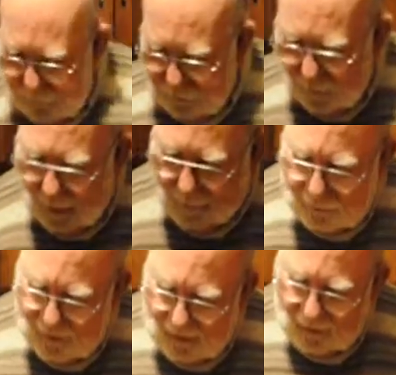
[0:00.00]

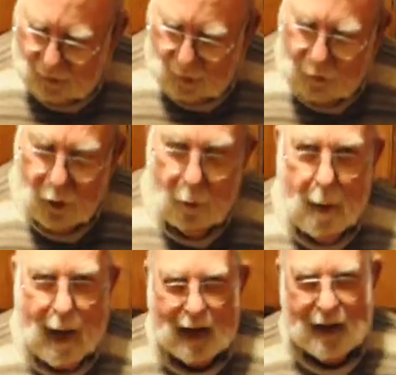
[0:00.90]
tribes that are
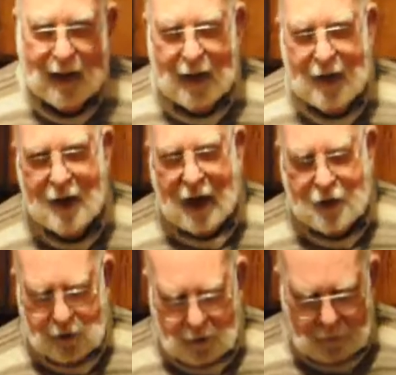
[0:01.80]
nomadic in
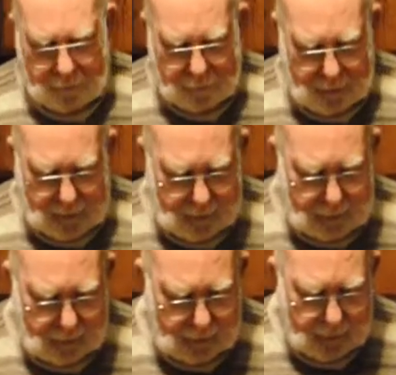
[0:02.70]
nature.
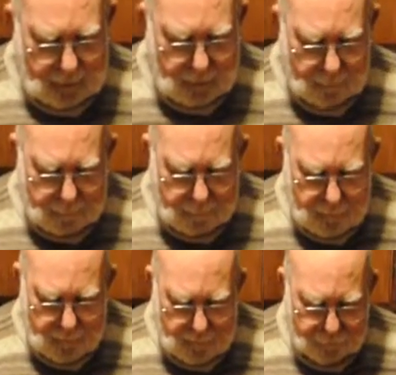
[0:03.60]

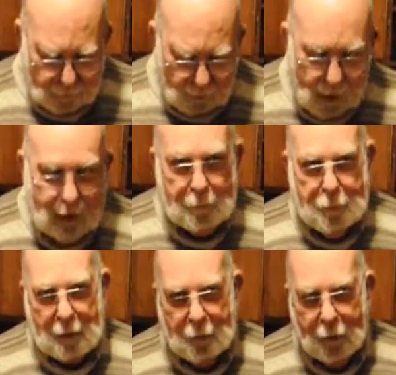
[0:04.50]
The Fulani
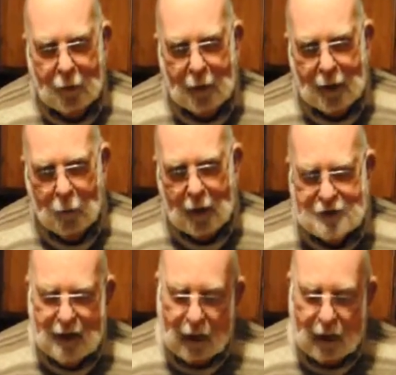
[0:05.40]
people in West